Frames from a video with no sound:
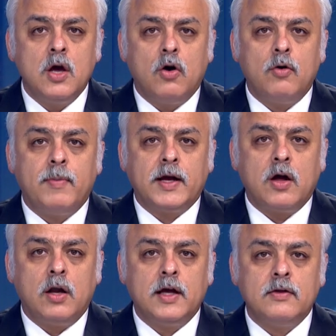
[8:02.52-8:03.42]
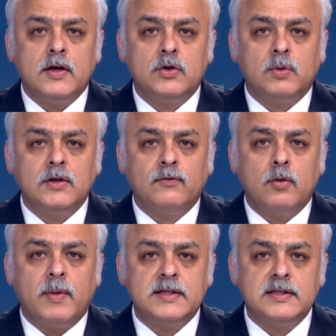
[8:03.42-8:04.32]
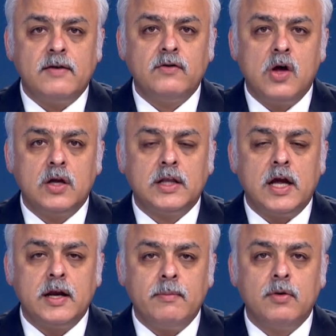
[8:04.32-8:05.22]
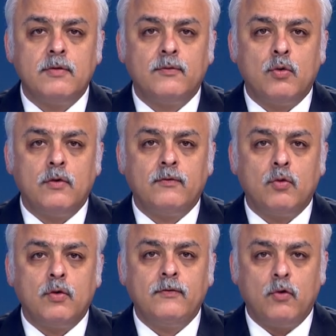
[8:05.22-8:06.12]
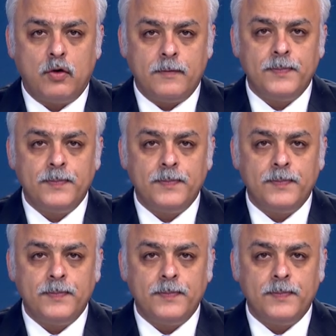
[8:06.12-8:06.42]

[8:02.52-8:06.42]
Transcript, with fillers: or by calling the 24 by 7 hotline number 444.